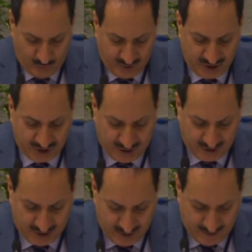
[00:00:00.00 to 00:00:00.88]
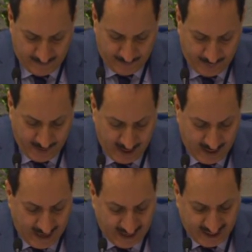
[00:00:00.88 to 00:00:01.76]
and that diversity
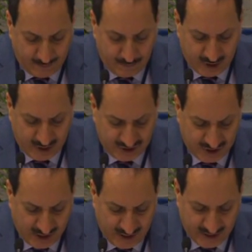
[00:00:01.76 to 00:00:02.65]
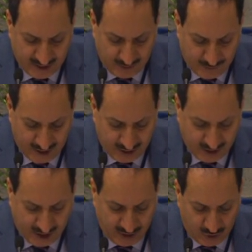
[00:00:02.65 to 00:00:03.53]
is being protected.
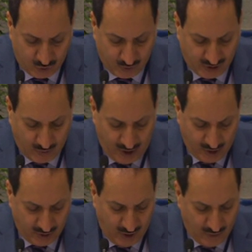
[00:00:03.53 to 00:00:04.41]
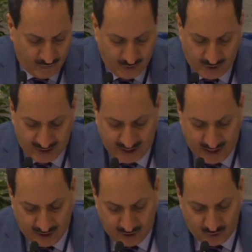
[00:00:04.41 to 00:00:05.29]
There is a
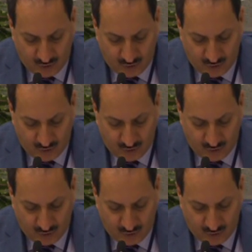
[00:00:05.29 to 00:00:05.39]
problem